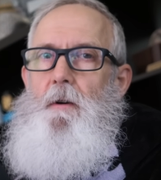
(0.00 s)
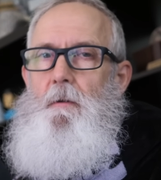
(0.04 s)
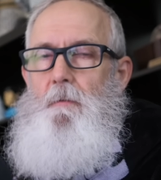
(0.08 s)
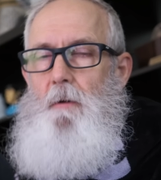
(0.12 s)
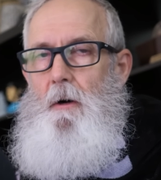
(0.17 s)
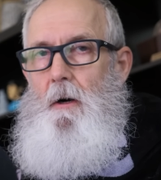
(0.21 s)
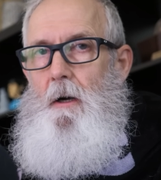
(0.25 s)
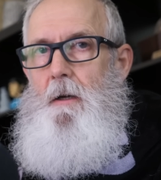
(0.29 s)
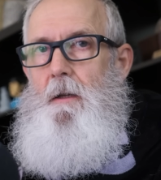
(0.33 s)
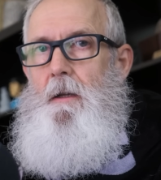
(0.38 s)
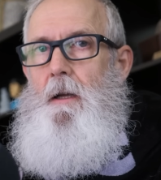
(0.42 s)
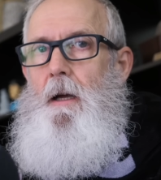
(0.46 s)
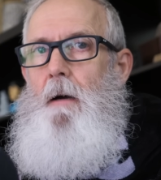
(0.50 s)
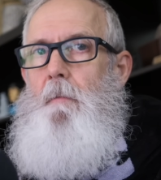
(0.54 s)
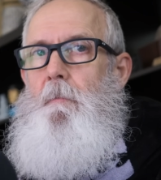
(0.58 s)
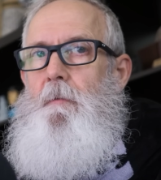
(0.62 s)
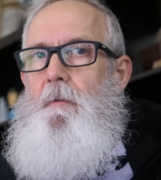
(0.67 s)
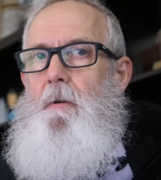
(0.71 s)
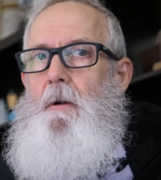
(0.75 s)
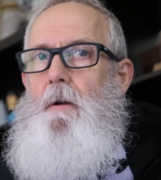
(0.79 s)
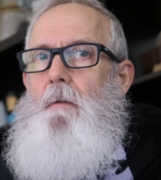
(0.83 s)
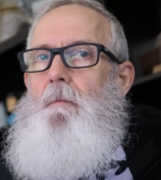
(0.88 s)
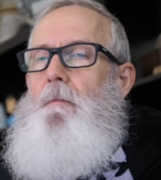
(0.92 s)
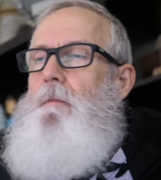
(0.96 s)
ride
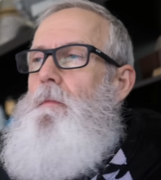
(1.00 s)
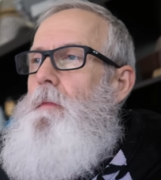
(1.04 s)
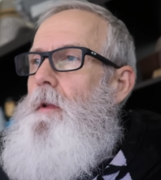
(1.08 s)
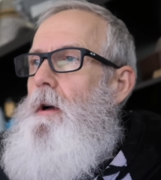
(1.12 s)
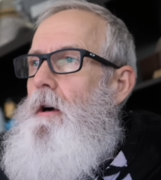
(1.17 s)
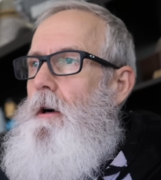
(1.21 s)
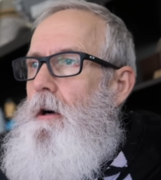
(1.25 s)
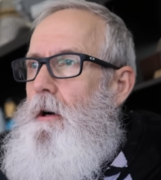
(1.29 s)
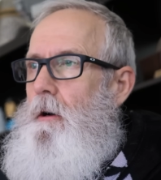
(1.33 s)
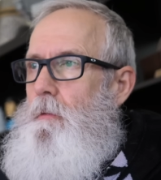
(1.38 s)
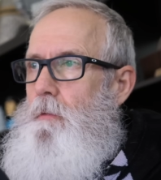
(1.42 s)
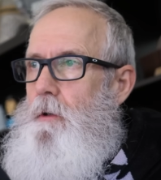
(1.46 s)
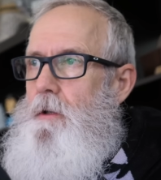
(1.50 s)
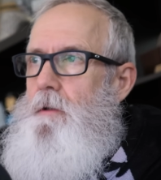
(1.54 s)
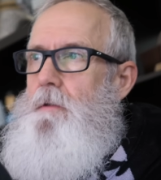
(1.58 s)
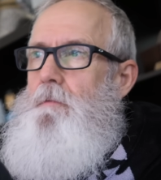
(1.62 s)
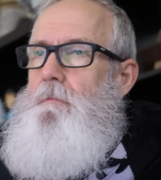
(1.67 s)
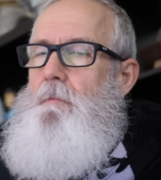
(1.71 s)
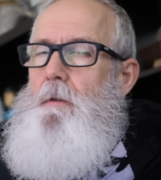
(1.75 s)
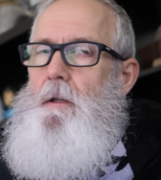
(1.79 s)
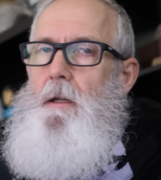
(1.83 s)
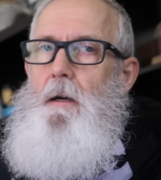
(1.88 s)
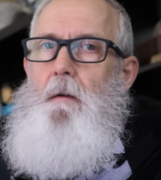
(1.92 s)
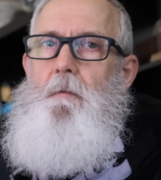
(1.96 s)
comfort, I would
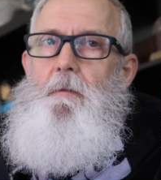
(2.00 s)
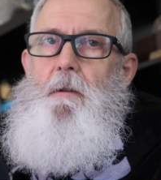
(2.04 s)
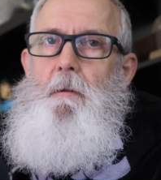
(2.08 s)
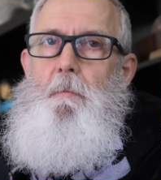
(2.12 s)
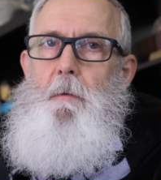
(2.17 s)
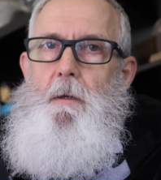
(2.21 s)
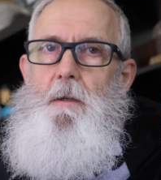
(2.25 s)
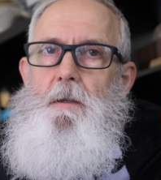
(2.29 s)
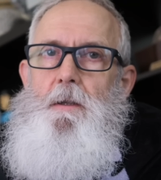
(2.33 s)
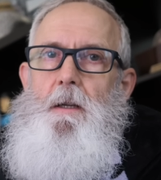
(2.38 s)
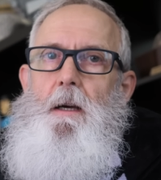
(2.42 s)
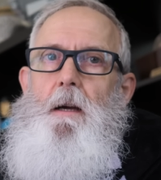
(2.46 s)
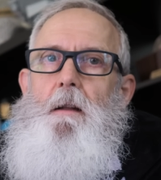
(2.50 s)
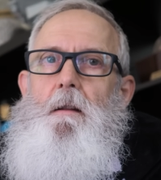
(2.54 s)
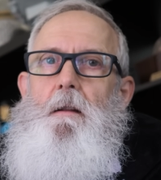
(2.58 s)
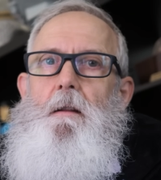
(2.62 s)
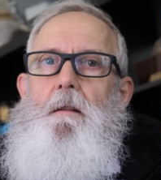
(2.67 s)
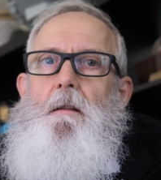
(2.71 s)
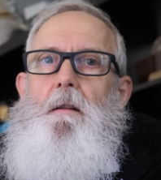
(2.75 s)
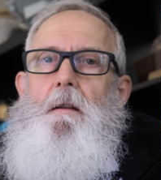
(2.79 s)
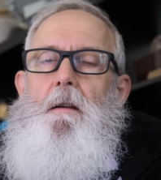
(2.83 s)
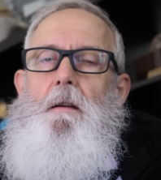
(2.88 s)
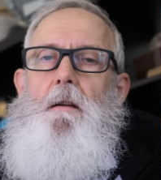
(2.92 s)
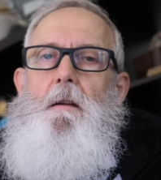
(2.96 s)
comfortably say
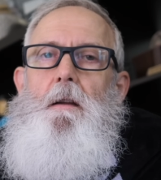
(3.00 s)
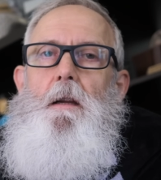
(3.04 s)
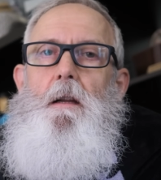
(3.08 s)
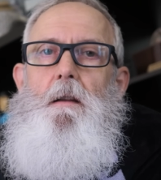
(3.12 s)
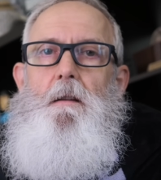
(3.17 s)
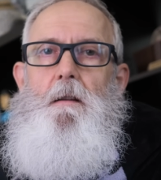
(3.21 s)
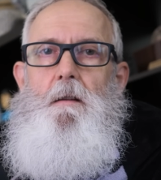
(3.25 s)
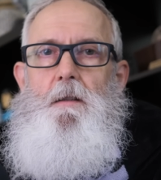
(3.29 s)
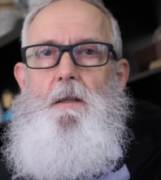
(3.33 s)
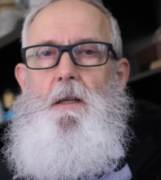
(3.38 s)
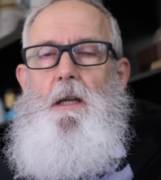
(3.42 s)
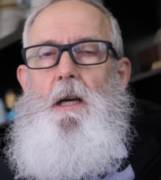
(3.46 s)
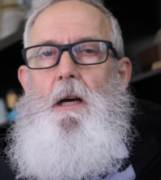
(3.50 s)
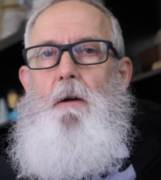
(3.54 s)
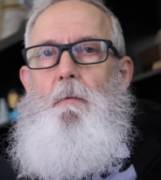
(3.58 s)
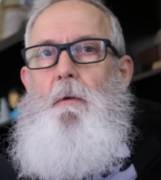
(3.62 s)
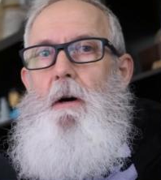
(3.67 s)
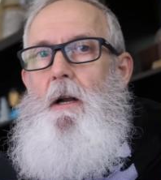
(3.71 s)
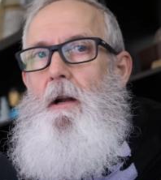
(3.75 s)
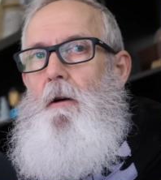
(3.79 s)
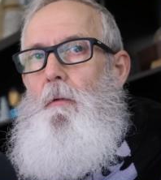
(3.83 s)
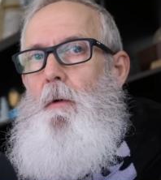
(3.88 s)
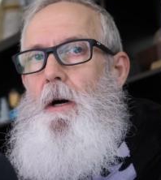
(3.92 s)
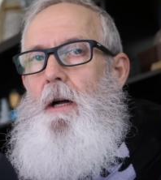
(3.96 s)
that the Indian Scout
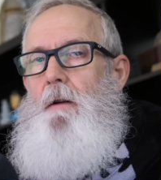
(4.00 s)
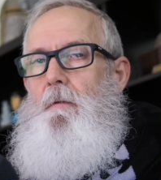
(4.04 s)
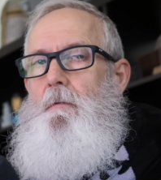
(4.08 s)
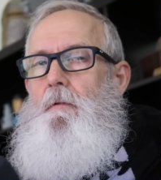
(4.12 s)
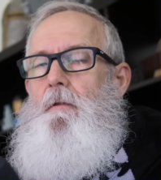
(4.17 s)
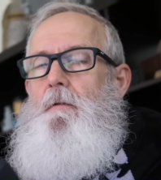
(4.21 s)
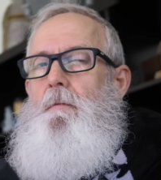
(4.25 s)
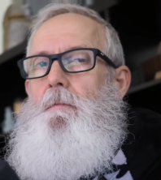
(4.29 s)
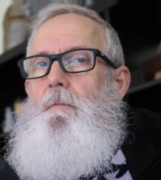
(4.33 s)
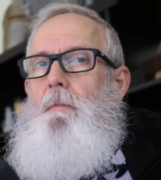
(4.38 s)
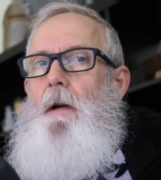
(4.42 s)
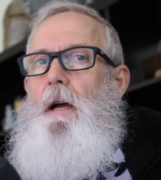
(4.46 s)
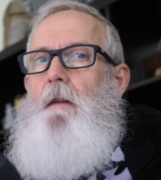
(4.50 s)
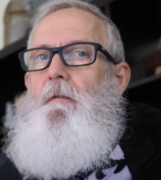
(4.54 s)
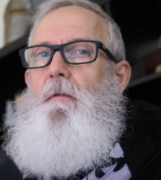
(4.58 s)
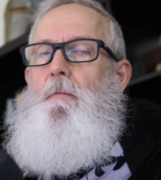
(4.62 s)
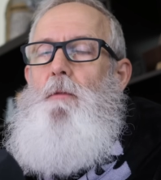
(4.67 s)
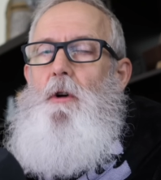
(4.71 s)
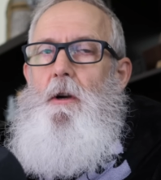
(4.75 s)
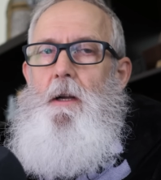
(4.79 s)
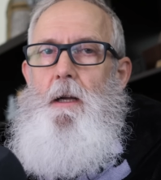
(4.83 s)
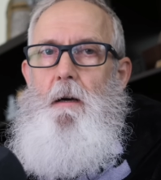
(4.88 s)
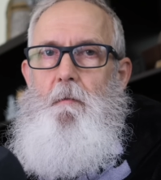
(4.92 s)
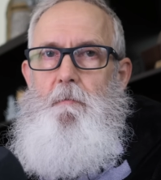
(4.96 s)
101 will have a
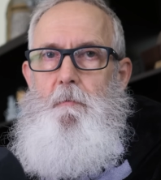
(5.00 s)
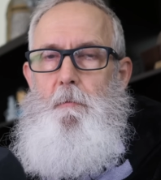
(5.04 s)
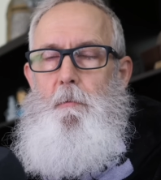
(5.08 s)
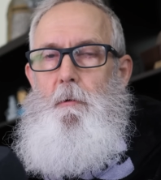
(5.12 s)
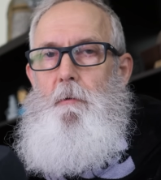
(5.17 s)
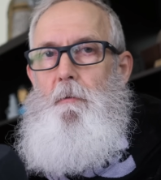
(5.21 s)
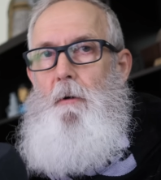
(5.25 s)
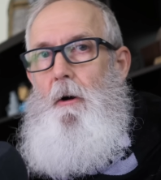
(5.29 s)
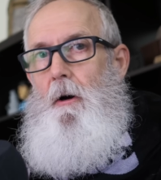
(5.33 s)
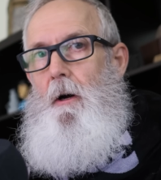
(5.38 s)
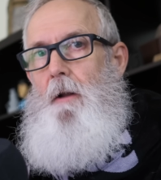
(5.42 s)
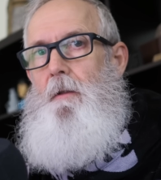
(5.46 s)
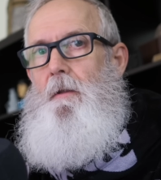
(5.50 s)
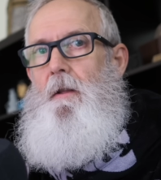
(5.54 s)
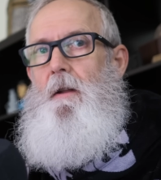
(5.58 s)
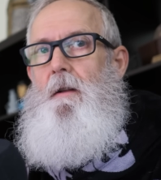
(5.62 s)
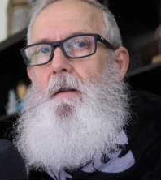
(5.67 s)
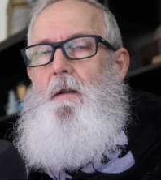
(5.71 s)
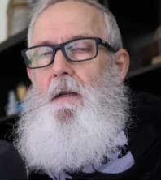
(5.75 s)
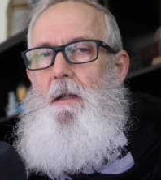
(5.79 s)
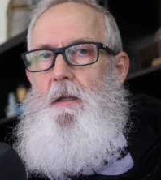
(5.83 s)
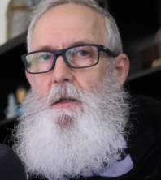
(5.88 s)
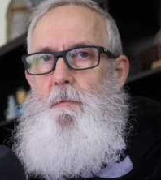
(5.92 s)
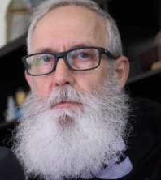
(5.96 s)
more comfortable ride than
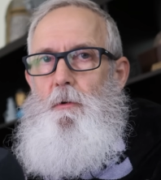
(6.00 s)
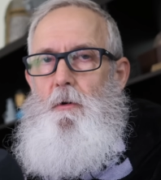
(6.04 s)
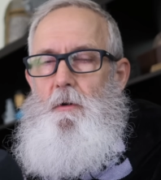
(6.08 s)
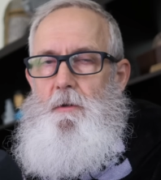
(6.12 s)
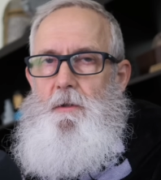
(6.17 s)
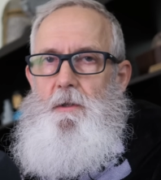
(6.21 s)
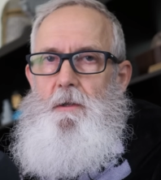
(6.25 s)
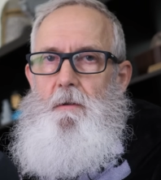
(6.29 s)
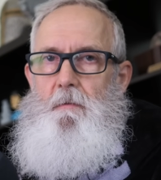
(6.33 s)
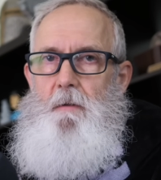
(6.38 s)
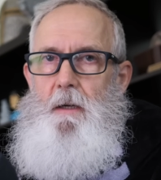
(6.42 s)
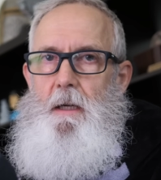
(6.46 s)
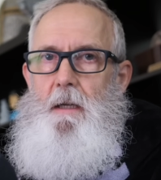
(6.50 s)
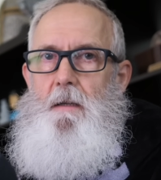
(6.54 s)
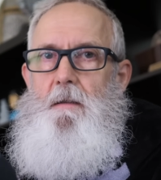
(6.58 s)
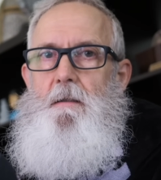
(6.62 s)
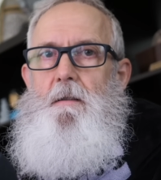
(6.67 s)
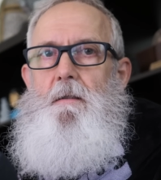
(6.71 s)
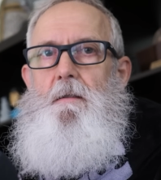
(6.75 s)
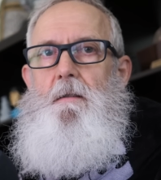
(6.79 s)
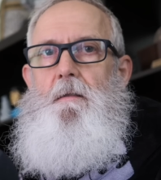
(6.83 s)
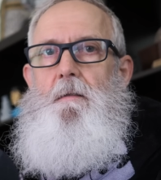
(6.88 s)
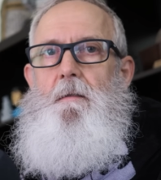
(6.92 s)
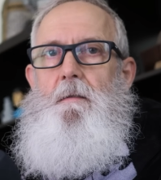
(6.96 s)
the Sportster
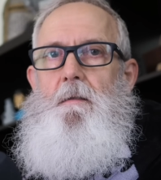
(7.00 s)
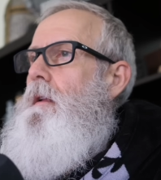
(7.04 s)
S.